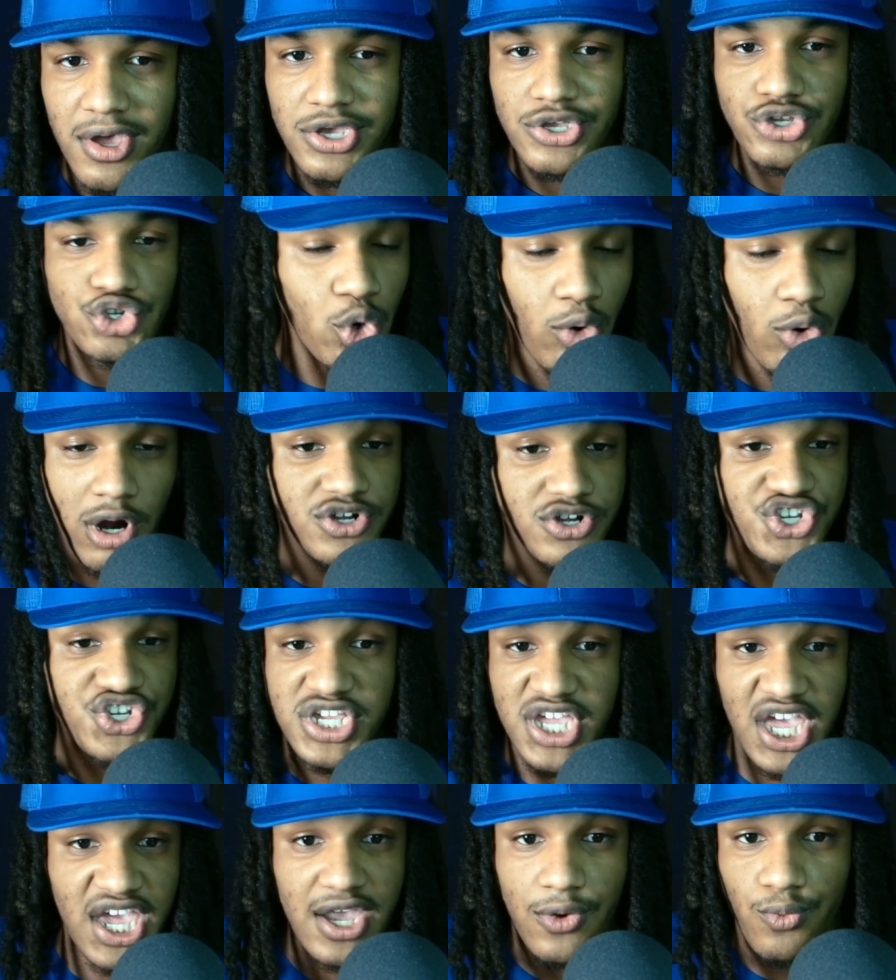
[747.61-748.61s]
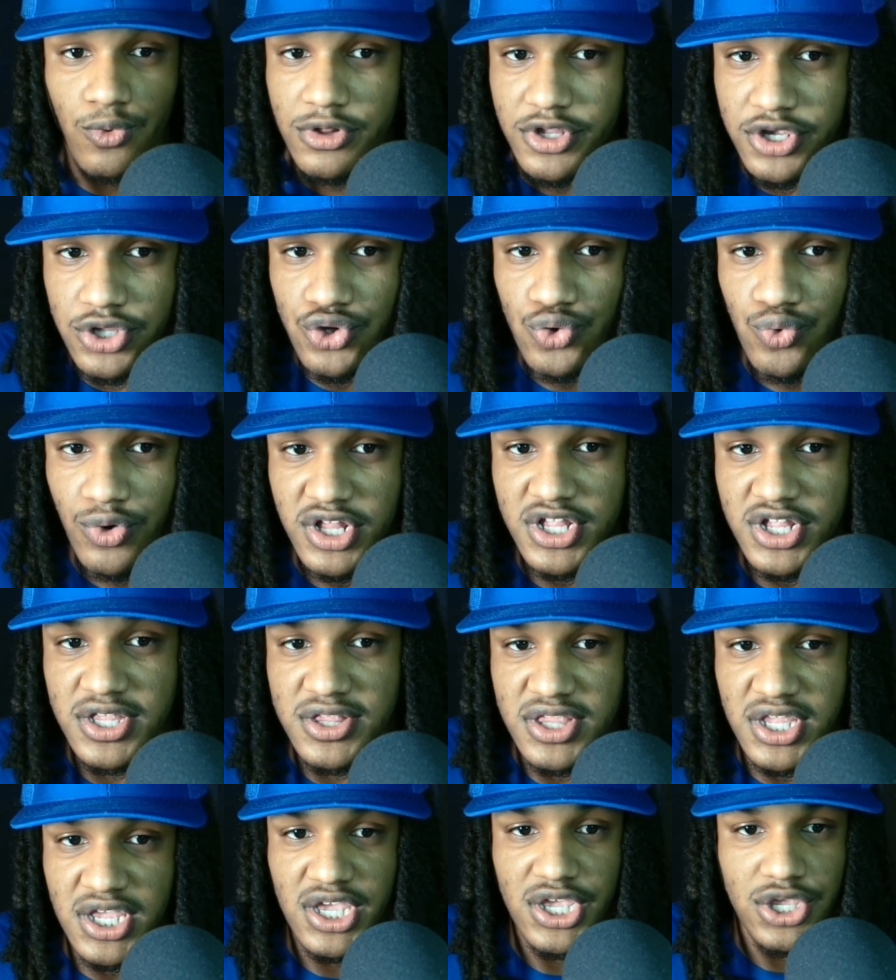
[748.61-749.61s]
Georgia can't really do
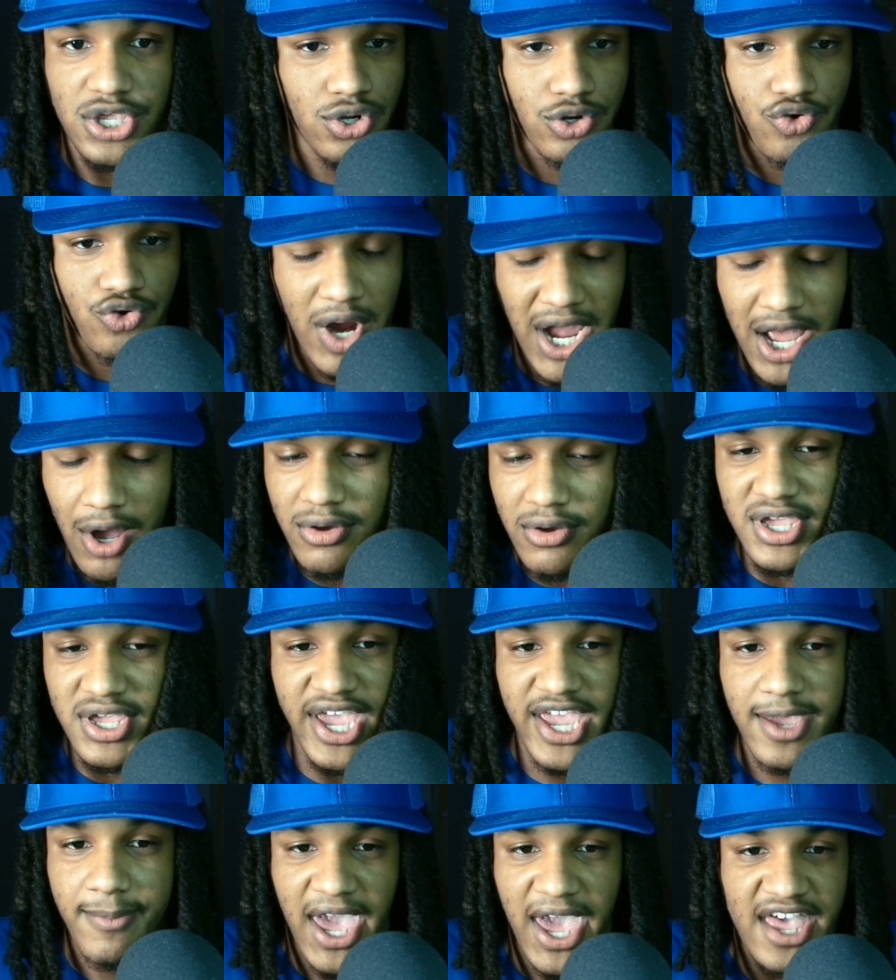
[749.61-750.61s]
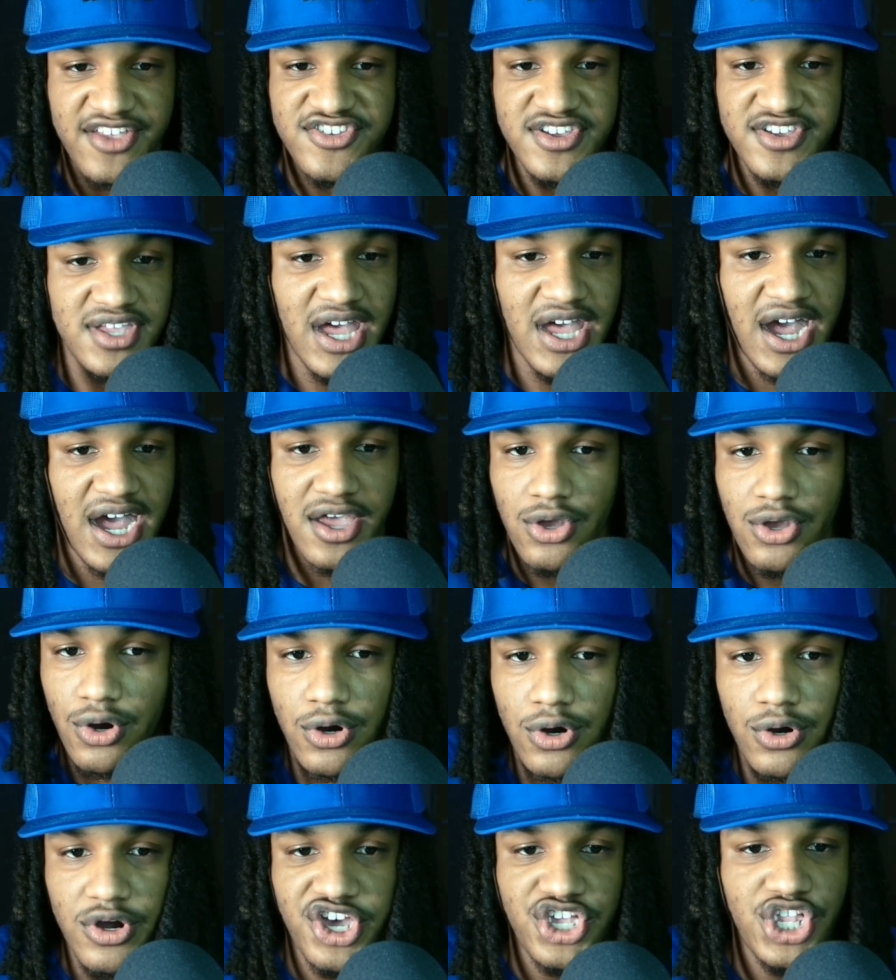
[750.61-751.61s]
anything. Your ground game hasn't gotten
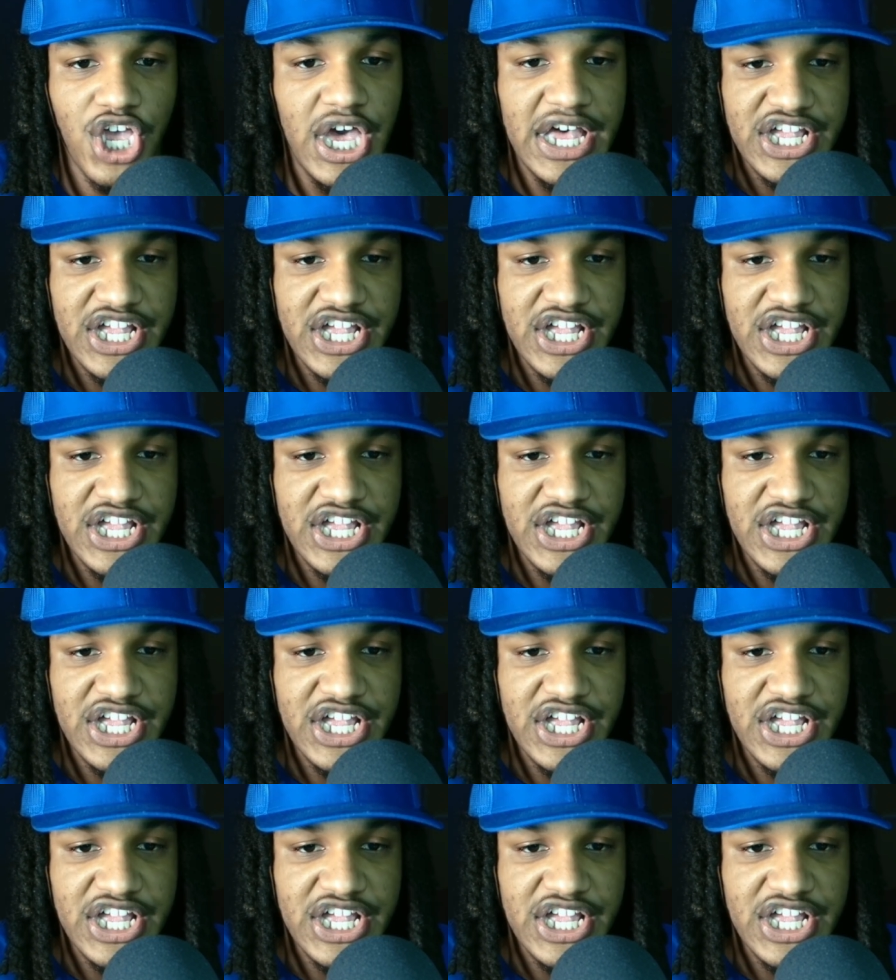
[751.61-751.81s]
going.